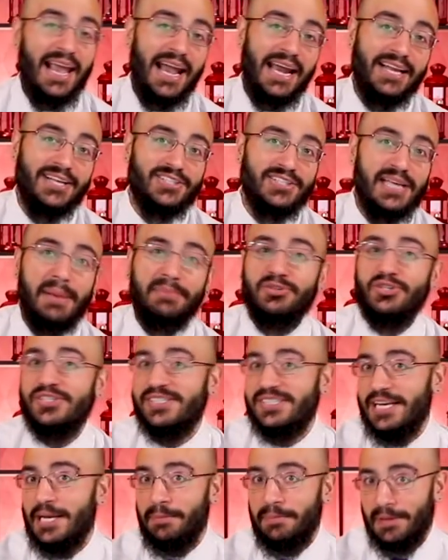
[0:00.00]
and
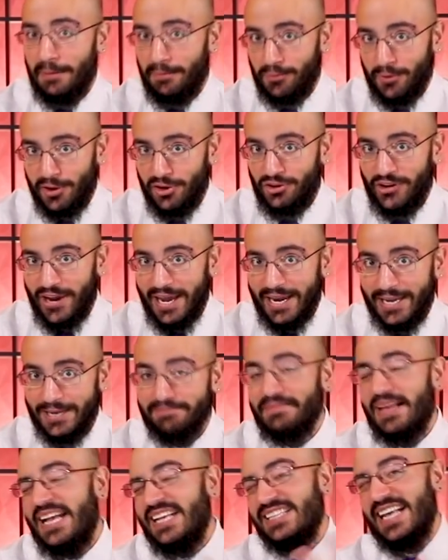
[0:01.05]
exceptions need to be appreciated.
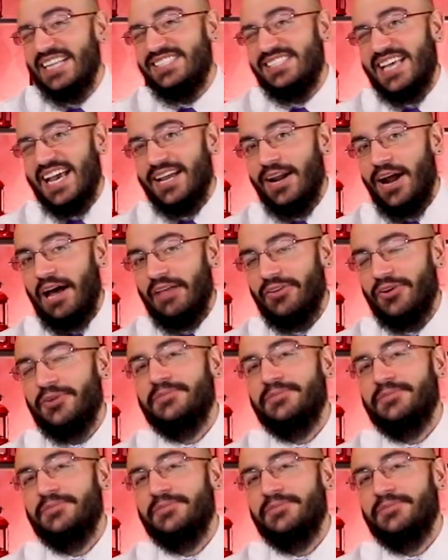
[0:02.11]
That's second author.